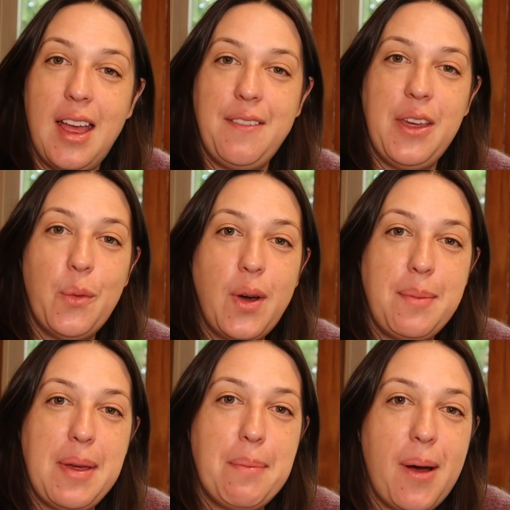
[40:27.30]
If you want to
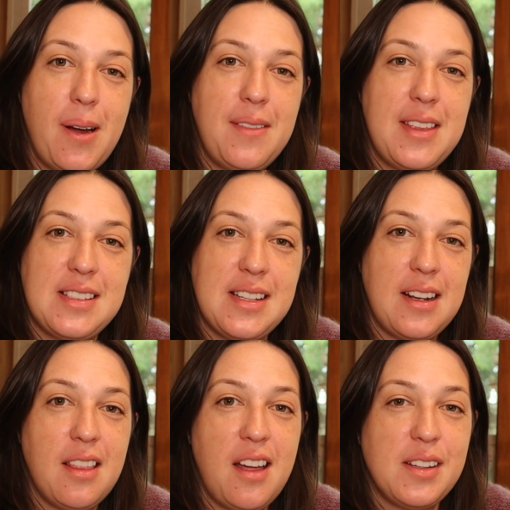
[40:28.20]
be part of this Knit
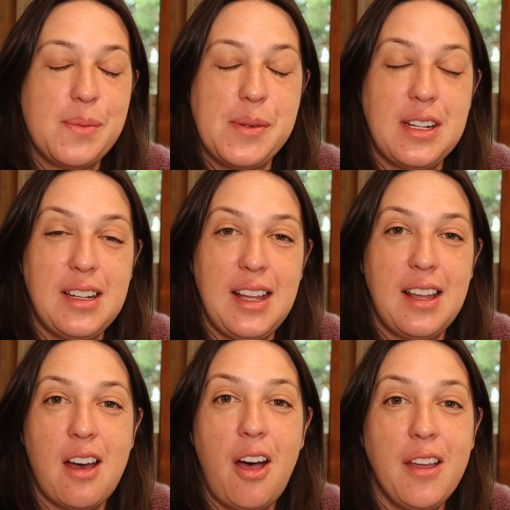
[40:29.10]
Along
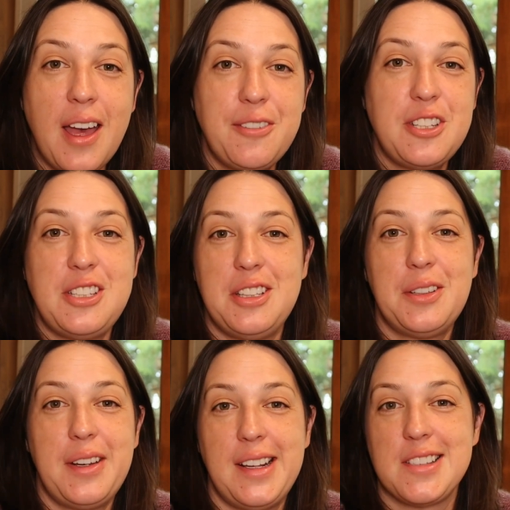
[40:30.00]
community, all you have to
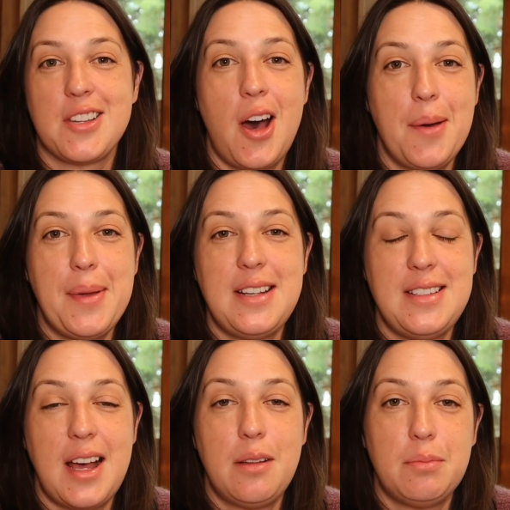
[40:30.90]
do is comment
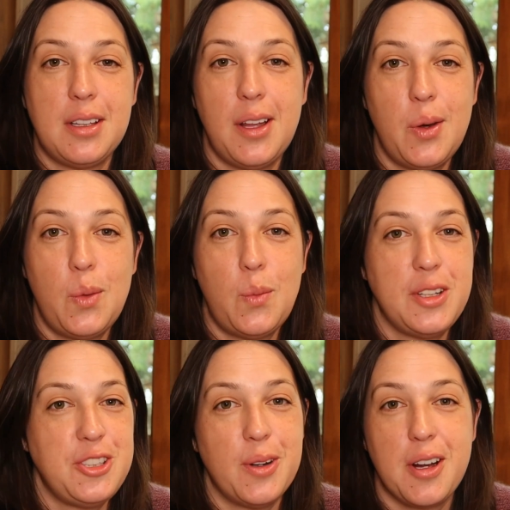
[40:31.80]
down below
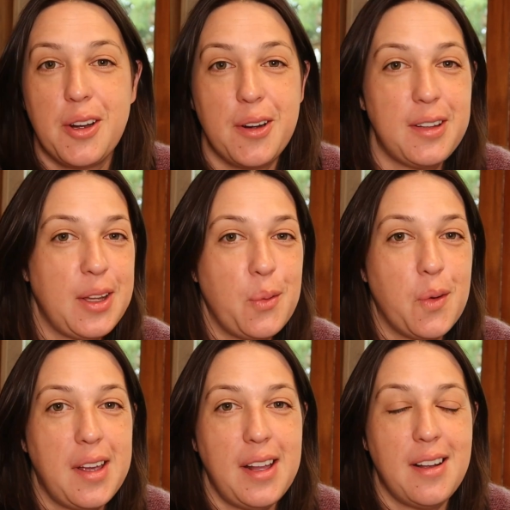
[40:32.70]
what you are currently
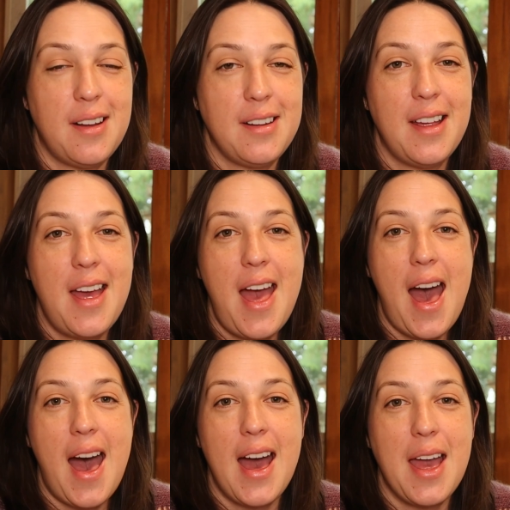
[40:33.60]
working on.
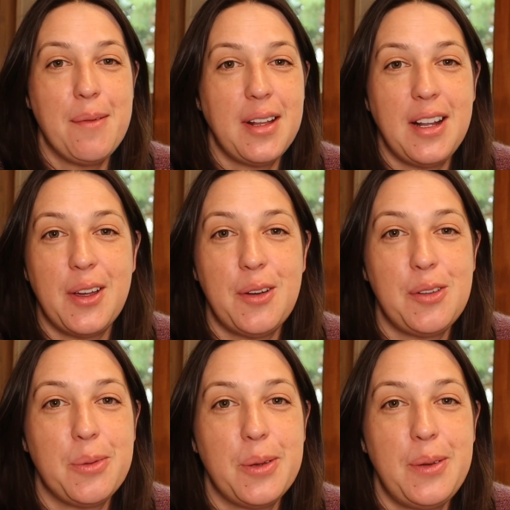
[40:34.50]
I am going to go
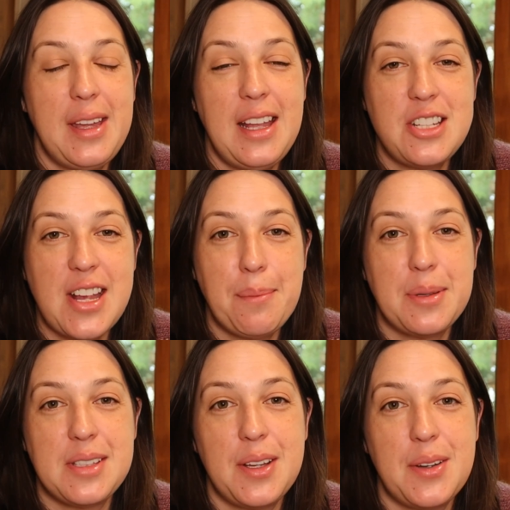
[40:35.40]
through each
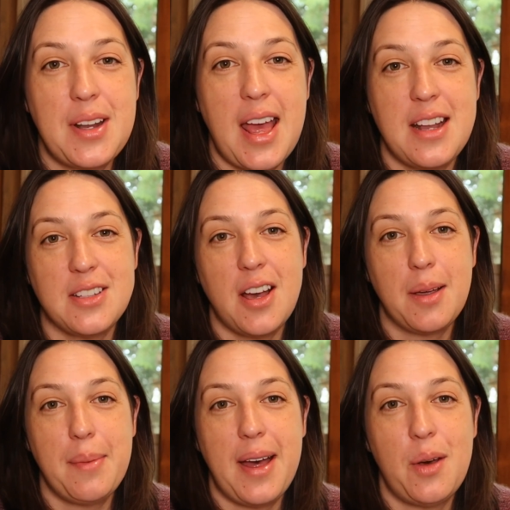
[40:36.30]
episode and talk
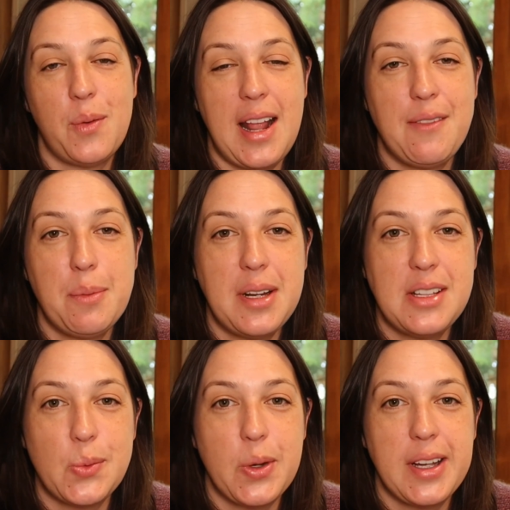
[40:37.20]
about what
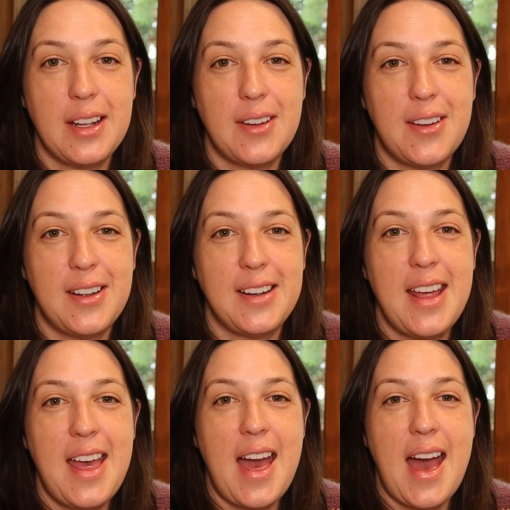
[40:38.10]
everybody's working on.
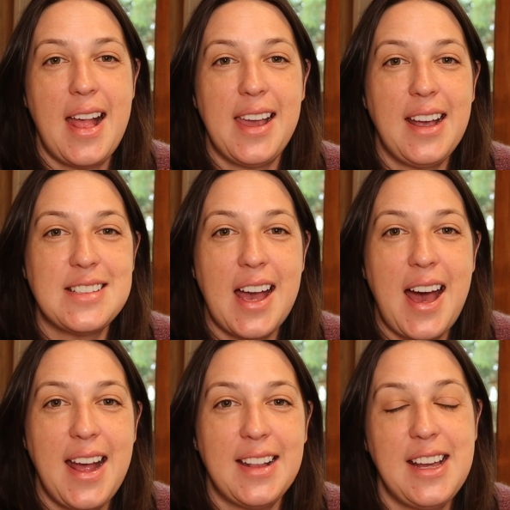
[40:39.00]
I like to
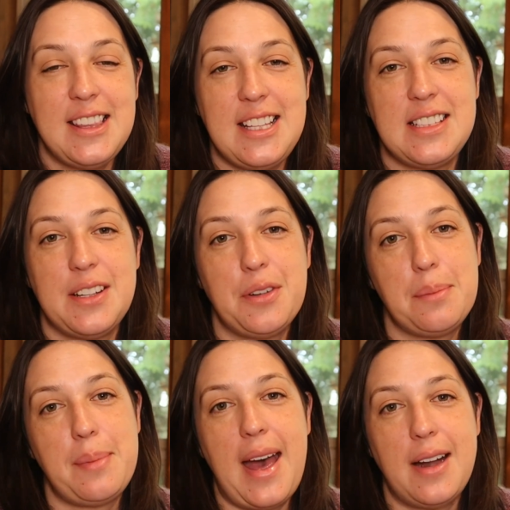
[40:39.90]
highlight these
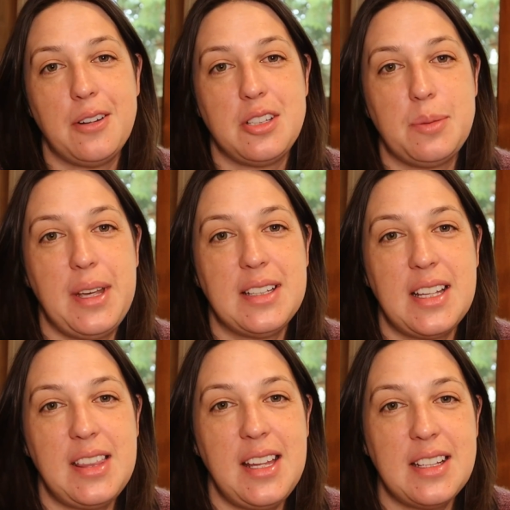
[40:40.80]
different patterns because
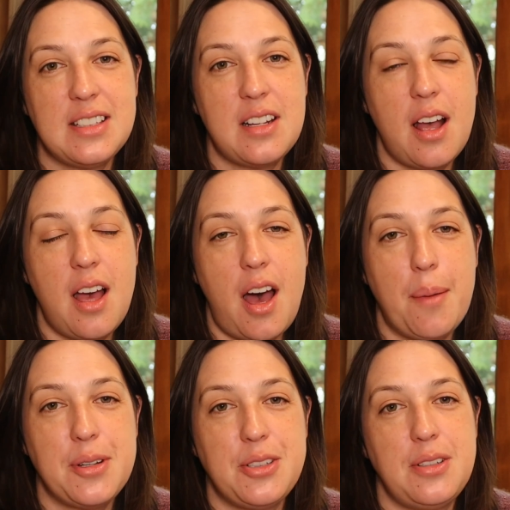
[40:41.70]
I think it's an
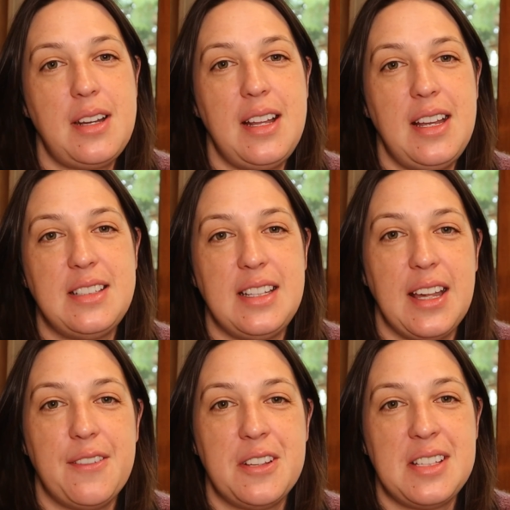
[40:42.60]
opportunity to
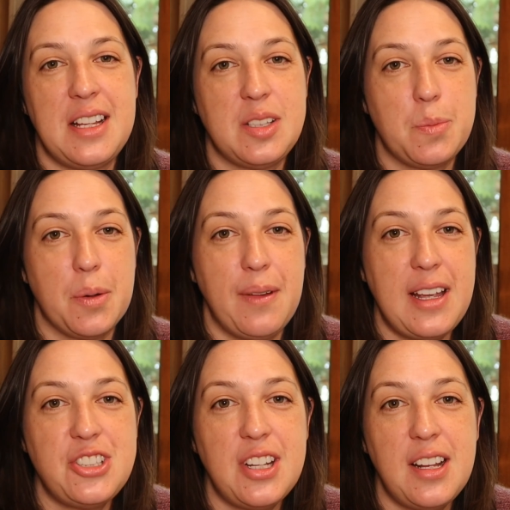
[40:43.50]
give us
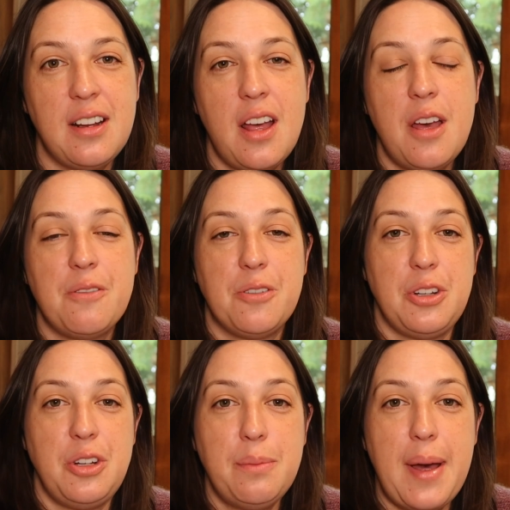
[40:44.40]
inspiration for
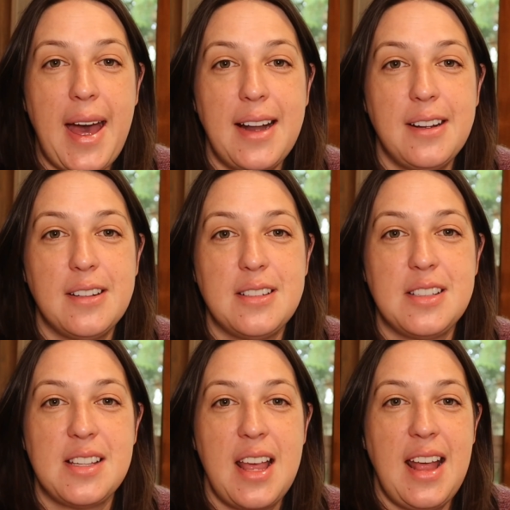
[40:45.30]
new
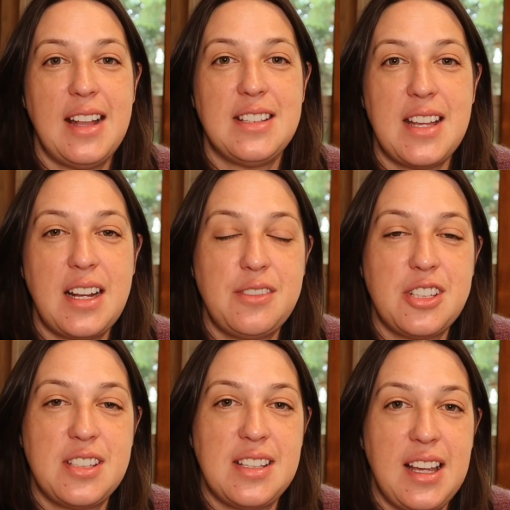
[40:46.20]
patterns instead of
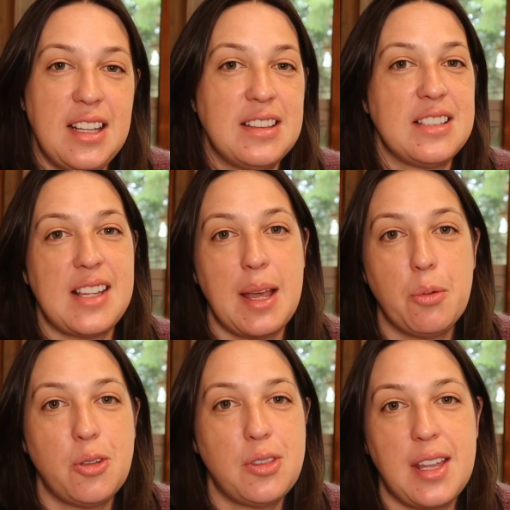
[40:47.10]
just seeing the same
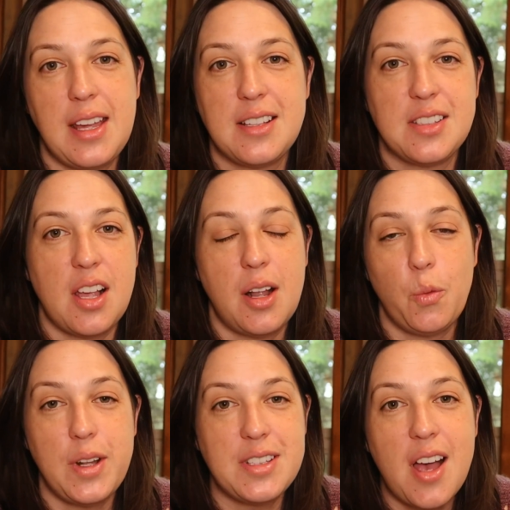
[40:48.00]
old things on
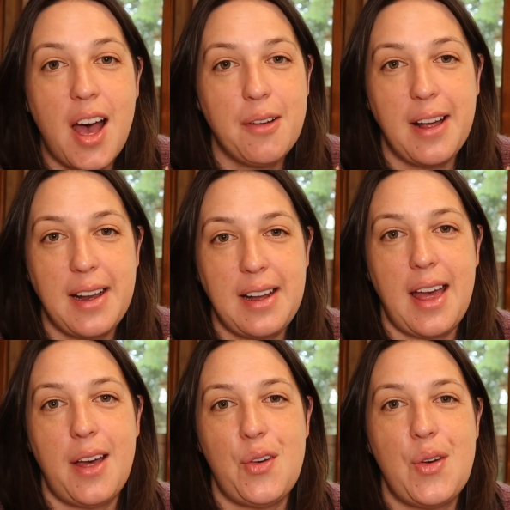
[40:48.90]
what's hot right
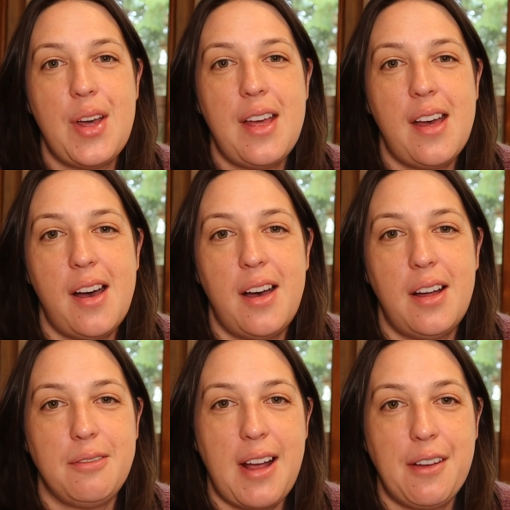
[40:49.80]
now
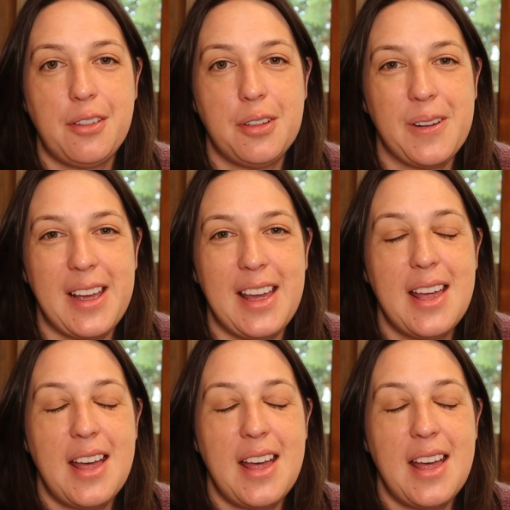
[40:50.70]
on Ravelry.